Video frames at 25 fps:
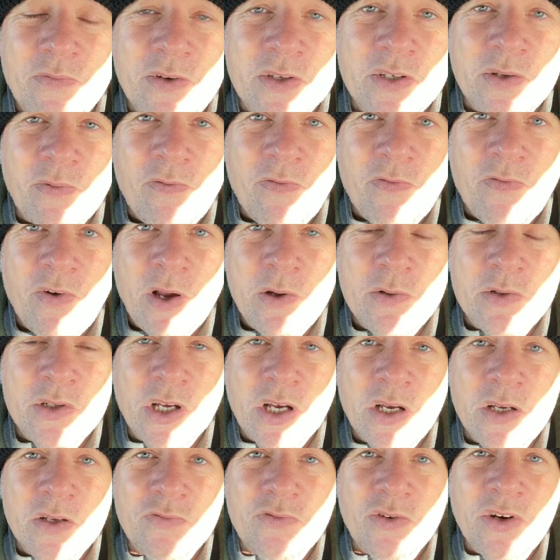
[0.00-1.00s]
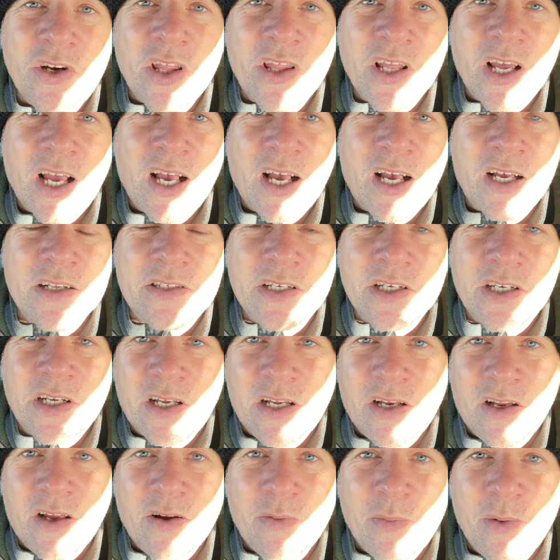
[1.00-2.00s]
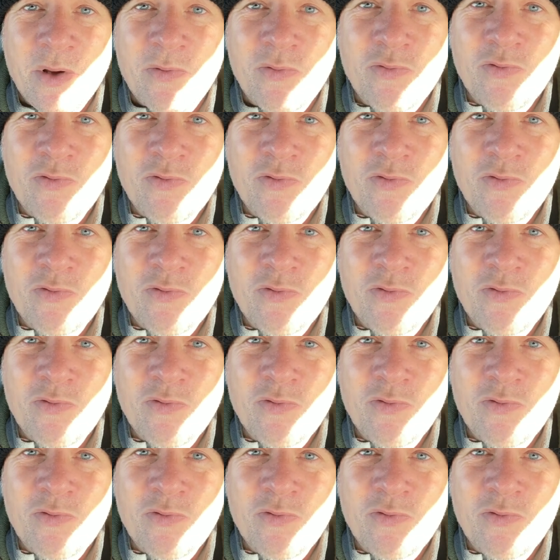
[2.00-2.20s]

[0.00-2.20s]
for some photos for another article I was